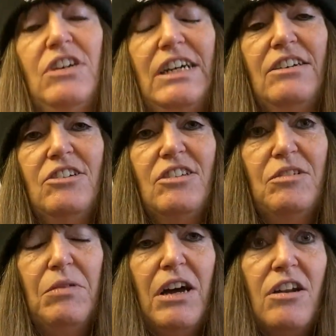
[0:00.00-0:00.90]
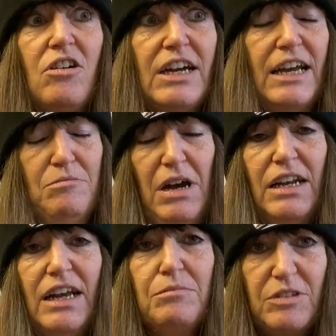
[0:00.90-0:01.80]
I can do them, and I am
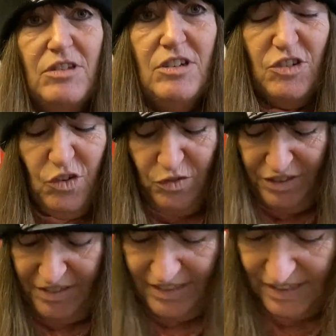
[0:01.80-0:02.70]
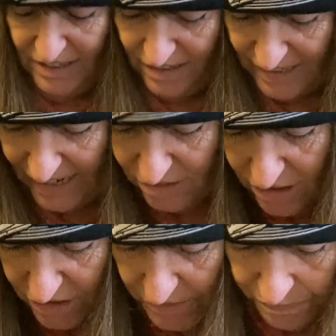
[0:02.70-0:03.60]
an absolute novice in the
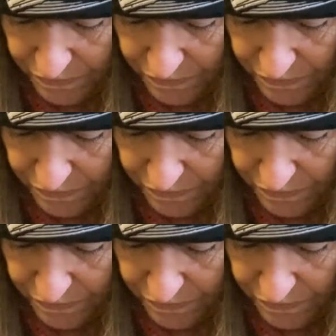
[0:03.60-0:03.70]
garage.